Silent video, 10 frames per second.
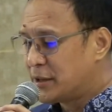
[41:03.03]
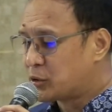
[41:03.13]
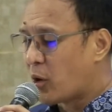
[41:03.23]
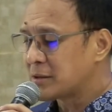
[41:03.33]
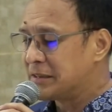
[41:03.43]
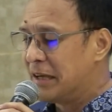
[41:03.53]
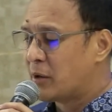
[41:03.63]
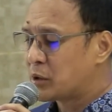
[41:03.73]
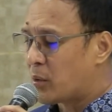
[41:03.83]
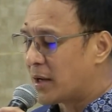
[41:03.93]
He
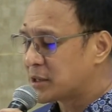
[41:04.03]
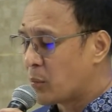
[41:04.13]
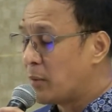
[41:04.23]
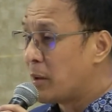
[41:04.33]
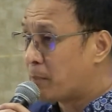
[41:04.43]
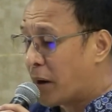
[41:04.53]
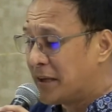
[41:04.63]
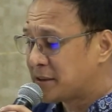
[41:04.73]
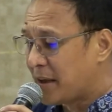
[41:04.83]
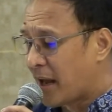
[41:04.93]
draws nearer to us when we
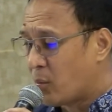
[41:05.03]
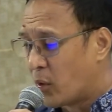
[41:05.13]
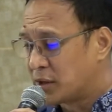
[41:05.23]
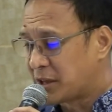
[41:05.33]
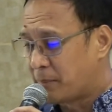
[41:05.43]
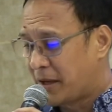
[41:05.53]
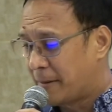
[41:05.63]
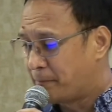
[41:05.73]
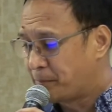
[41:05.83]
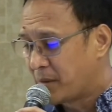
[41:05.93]
praise and
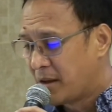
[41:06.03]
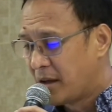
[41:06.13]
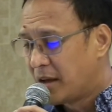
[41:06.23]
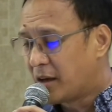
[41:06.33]
worship him.